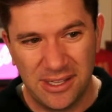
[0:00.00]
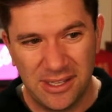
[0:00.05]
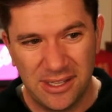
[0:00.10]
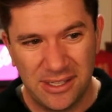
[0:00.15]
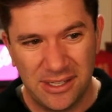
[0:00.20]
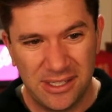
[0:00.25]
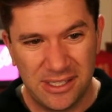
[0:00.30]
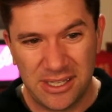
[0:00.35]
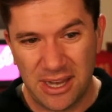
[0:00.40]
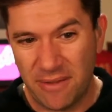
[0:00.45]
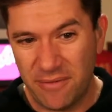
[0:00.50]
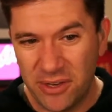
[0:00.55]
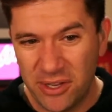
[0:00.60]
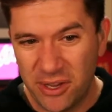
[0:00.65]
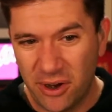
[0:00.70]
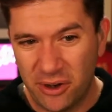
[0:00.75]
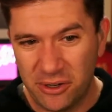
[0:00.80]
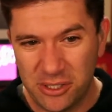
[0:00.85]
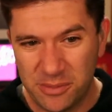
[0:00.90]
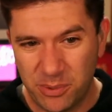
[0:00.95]
7
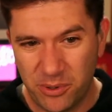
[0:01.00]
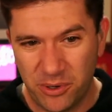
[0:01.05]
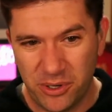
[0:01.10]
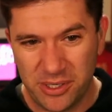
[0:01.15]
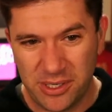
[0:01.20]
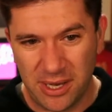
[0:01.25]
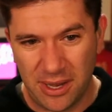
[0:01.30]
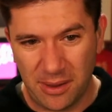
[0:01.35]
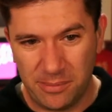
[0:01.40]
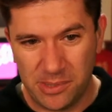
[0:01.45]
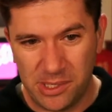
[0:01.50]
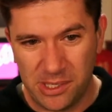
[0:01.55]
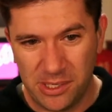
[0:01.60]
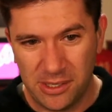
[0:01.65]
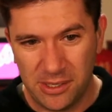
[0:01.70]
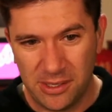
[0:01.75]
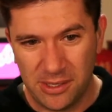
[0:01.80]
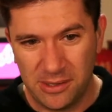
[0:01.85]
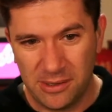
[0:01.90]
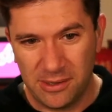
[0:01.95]
yards per attempt,
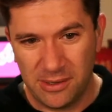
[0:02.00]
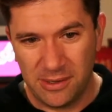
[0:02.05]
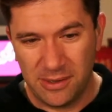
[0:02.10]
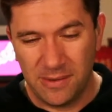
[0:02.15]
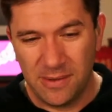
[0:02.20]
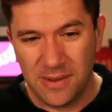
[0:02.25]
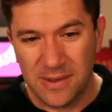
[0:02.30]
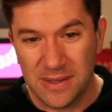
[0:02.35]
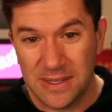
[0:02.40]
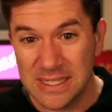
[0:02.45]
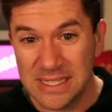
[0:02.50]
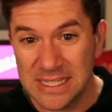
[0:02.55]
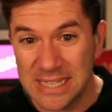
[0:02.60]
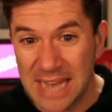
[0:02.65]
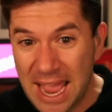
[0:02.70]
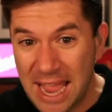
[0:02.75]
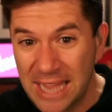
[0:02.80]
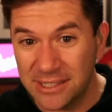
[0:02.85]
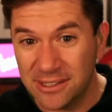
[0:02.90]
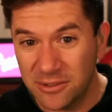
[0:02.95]

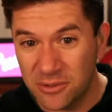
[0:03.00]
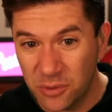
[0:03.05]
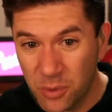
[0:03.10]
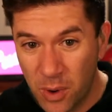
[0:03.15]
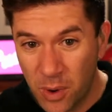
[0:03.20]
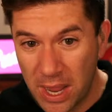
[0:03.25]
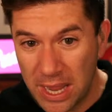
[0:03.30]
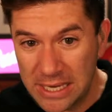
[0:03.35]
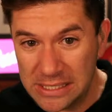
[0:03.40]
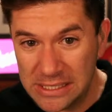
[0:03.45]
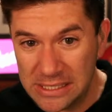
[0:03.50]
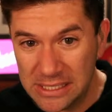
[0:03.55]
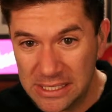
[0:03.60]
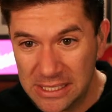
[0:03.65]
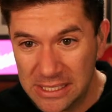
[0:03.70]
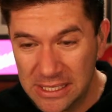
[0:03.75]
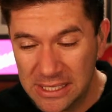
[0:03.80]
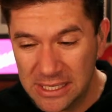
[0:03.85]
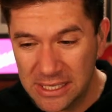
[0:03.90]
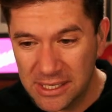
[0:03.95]
sacked twice,
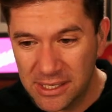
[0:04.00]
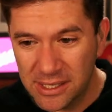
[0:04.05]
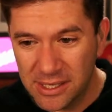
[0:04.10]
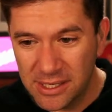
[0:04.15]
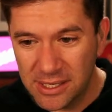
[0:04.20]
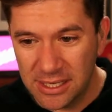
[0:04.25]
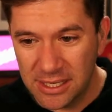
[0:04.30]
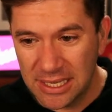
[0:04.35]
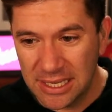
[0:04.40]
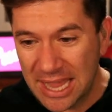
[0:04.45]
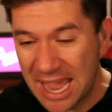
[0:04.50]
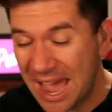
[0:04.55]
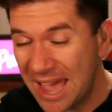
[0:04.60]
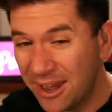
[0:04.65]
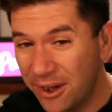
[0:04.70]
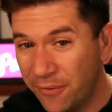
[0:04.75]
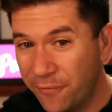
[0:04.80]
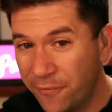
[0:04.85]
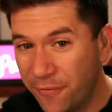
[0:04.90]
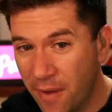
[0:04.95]
had
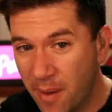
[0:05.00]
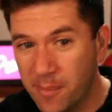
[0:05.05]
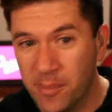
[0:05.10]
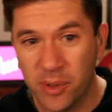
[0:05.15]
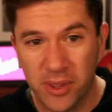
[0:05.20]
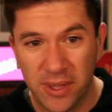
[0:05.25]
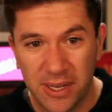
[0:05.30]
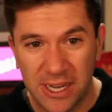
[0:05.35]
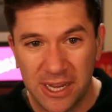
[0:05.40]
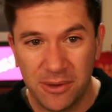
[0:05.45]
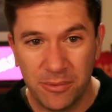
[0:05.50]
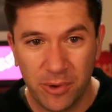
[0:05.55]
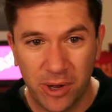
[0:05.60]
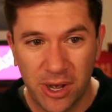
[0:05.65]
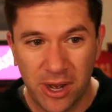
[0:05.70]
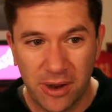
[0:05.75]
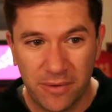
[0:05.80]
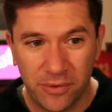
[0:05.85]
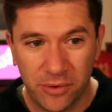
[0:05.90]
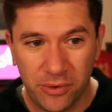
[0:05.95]
a fumble that he
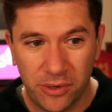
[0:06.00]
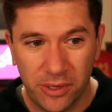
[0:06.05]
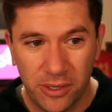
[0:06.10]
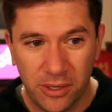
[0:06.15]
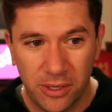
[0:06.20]
recovered.